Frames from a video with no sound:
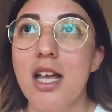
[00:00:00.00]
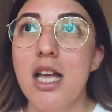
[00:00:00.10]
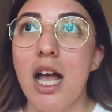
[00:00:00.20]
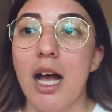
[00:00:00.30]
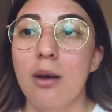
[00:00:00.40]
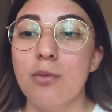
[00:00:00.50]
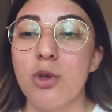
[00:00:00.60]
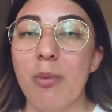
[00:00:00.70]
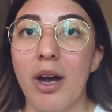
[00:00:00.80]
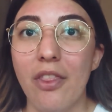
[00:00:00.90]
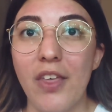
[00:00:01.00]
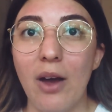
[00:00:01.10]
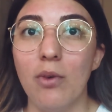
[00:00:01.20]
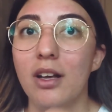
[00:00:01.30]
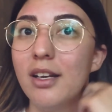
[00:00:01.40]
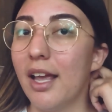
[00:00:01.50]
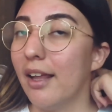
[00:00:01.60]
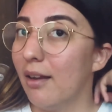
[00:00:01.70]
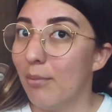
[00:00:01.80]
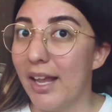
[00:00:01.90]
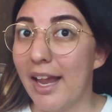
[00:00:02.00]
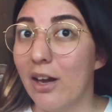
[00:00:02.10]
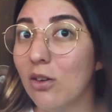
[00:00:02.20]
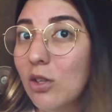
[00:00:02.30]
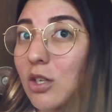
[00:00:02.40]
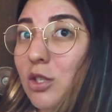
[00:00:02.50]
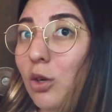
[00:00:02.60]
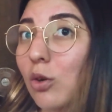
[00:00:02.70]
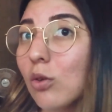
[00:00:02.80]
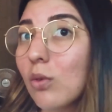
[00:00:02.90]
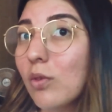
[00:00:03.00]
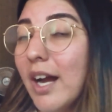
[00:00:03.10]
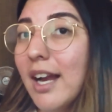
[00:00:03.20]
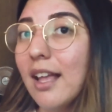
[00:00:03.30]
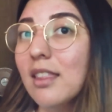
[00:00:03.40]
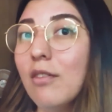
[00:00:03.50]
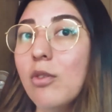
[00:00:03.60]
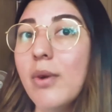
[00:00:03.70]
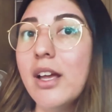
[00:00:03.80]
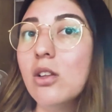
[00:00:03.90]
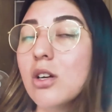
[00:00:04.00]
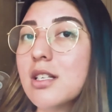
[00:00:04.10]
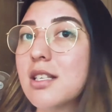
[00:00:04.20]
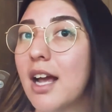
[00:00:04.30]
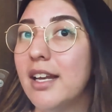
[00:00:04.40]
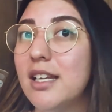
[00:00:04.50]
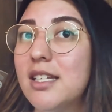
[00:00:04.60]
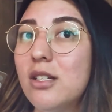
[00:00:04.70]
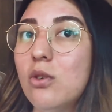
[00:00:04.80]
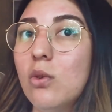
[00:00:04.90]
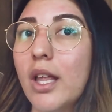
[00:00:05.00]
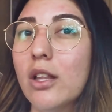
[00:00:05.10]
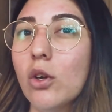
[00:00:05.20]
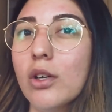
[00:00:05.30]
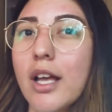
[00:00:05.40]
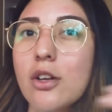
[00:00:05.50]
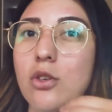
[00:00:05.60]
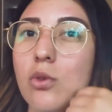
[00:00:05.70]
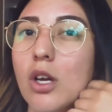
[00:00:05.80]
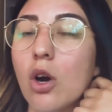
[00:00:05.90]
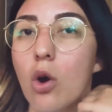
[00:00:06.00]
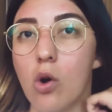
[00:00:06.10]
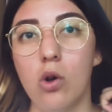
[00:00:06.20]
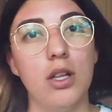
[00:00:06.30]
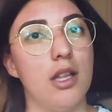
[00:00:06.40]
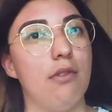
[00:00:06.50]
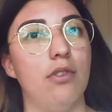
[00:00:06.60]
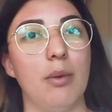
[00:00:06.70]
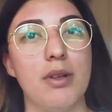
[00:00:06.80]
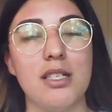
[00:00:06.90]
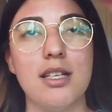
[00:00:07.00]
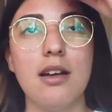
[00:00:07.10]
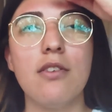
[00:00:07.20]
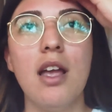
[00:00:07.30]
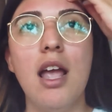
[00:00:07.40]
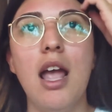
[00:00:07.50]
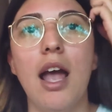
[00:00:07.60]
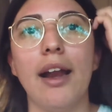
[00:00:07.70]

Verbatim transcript: Um, so I bought that one and my hair looks great. I love the way it looks. I need to like learn how to do the curl and the flip and stuff. And